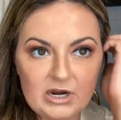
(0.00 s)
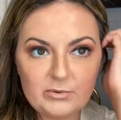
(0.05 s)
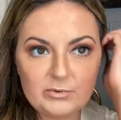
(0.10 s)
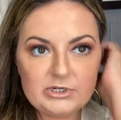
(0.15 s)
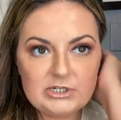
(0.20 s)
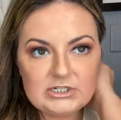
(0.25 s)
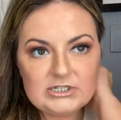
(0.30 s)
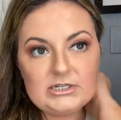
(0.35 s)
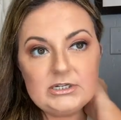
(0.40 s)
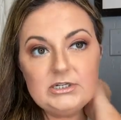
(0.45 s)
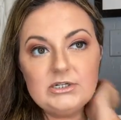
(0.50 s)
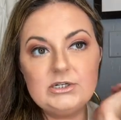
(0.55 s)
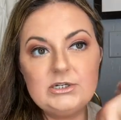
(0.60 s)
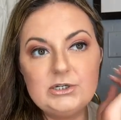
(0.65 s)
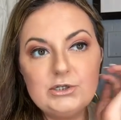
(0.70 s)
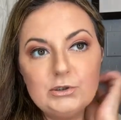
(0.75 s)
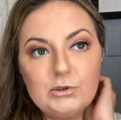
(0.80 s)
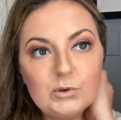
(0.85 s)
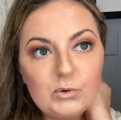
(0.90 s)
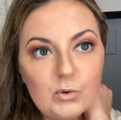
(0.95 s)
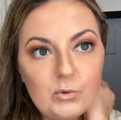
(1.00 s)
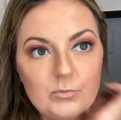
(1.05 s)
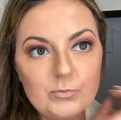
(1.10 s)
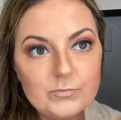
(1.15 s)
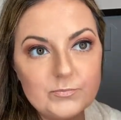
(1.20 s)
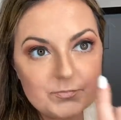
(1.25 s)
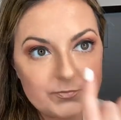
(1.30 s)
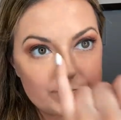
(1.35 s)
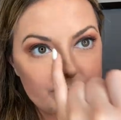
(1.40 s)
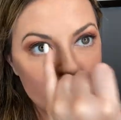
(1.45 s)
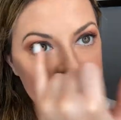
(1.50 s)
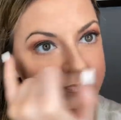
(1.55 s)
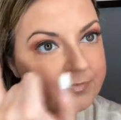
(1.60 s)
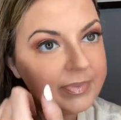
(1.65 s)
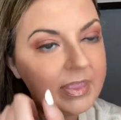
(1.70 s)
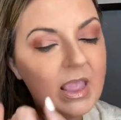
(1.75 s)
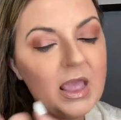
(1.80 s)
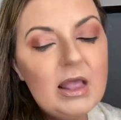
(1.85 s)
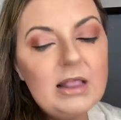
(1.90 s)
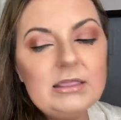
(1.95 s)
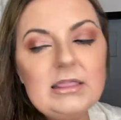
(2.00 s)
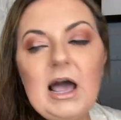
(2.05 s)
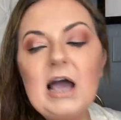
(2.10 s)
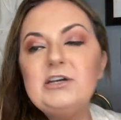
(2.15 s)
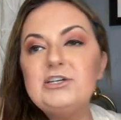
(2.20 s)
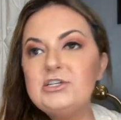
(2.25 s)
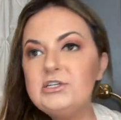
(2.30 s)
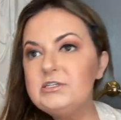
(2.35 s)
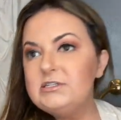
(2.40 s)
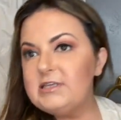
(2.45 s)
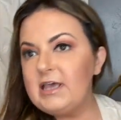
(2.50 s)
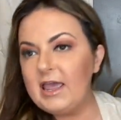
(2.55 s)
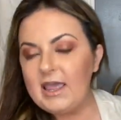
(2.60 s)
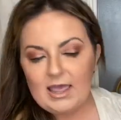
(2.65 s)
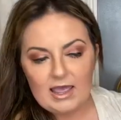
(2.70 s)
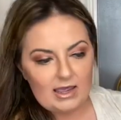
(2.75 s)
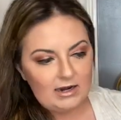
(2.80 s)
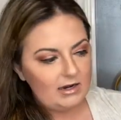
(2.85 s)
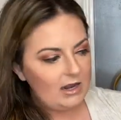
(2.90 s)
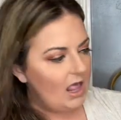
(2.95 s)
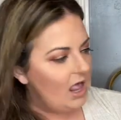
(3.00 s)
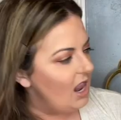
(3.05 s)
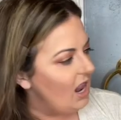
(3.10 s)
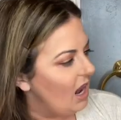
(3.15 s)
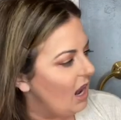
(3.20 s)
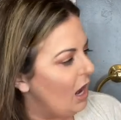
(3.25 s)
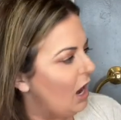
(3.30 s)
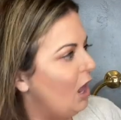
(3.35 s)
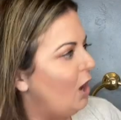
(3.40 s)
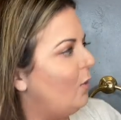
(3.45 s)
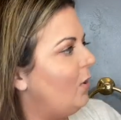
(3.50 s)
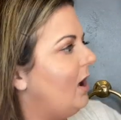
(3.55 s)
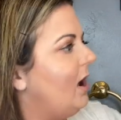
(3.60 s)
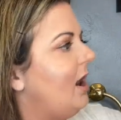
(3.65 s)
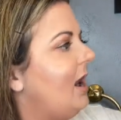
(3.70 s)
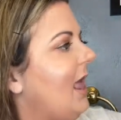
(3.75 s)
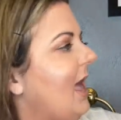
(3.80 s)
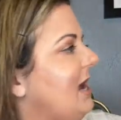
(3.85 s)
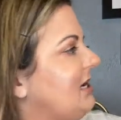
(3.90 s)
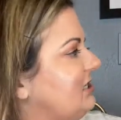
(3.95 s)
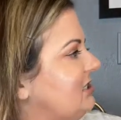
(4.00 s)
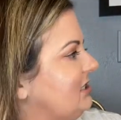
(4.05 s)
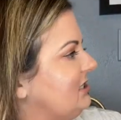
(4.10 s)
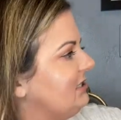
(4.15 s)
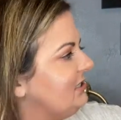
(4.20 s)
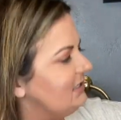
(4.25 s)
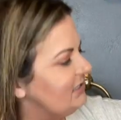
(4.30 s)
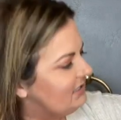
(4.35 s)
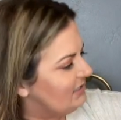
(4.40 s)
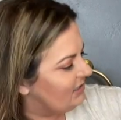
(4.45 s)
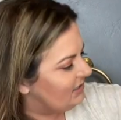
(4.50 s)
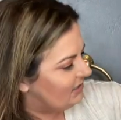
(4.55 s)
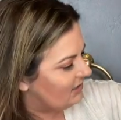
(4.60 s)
We just need to do lashes and lower lashes.